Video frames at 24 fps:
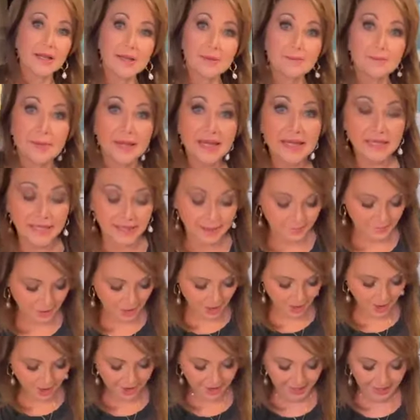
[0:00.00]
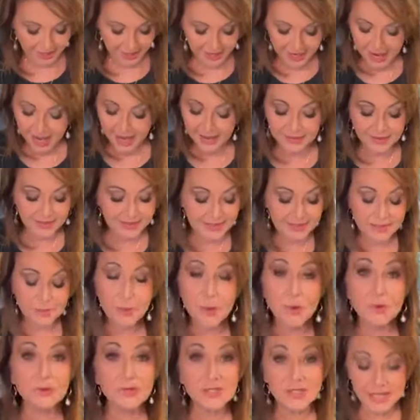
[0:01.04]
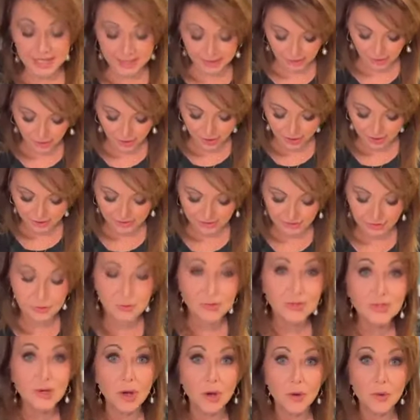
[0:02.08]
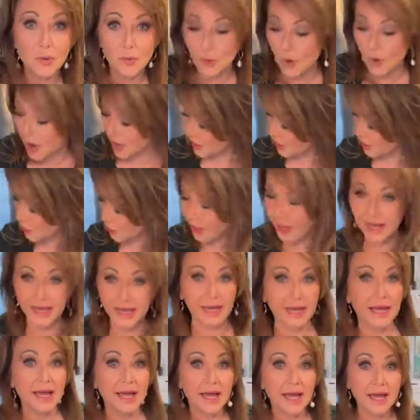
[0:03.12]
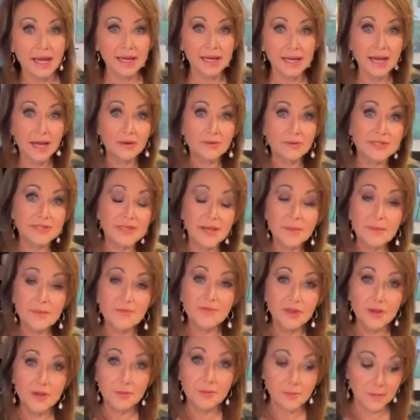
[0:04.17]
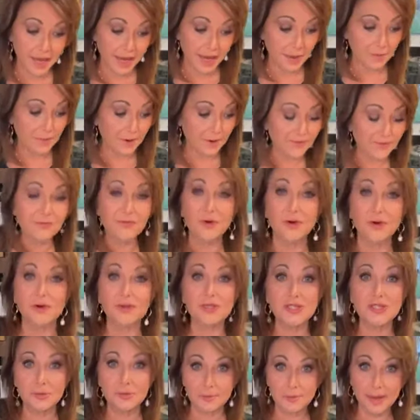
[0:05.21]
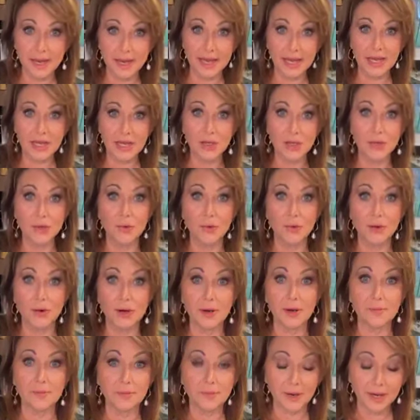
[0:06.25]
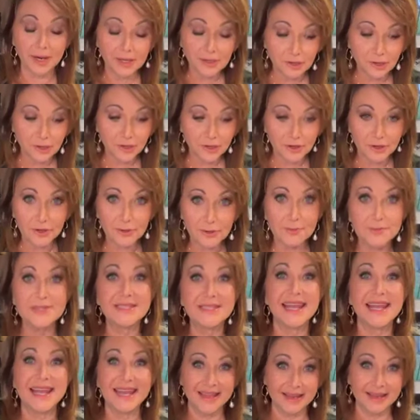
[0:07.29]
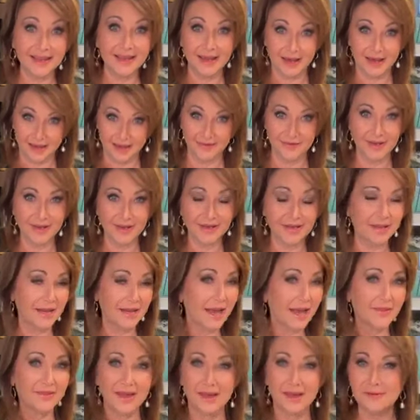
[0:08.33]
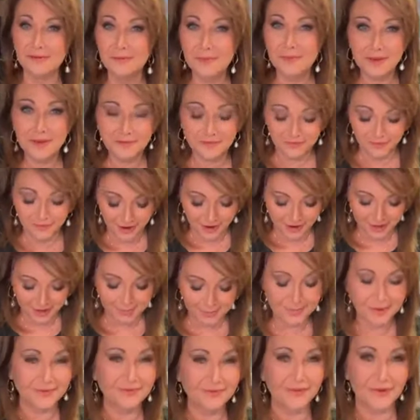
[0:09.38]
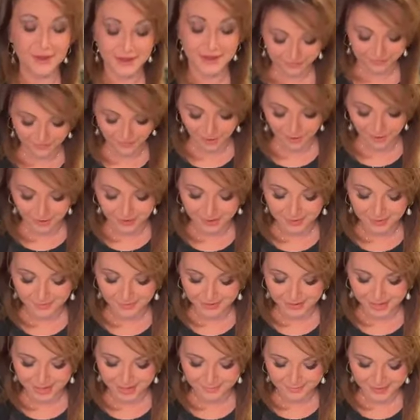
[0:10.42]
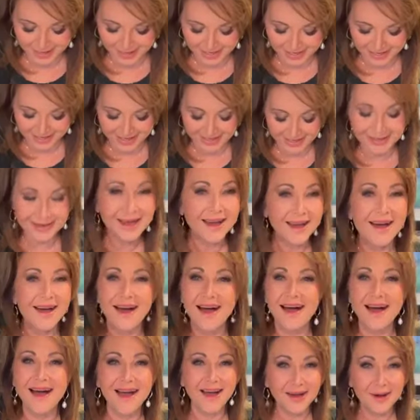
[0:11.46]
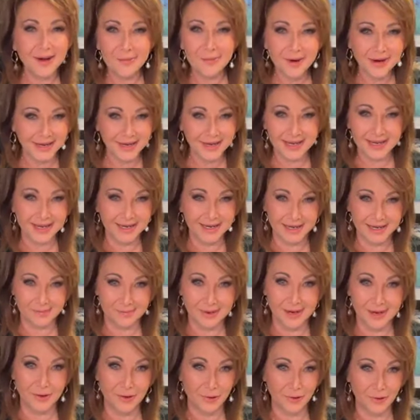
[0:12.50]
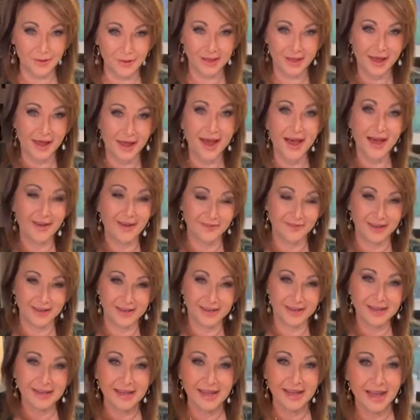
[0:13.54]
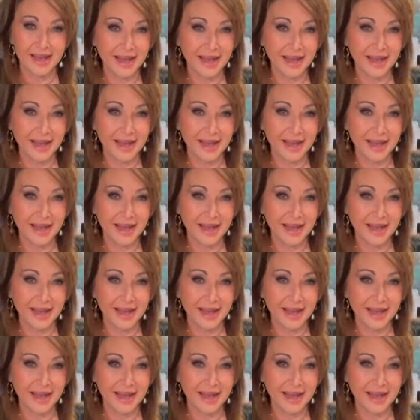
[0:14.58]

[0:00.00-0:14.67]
to like a medium high. And this won't take long, so don't walk away. Now, some of you may prefer to make your bread cubes in the oven. That would be fine, but for the volume that I'm making, I don't wanna heat up my whole oven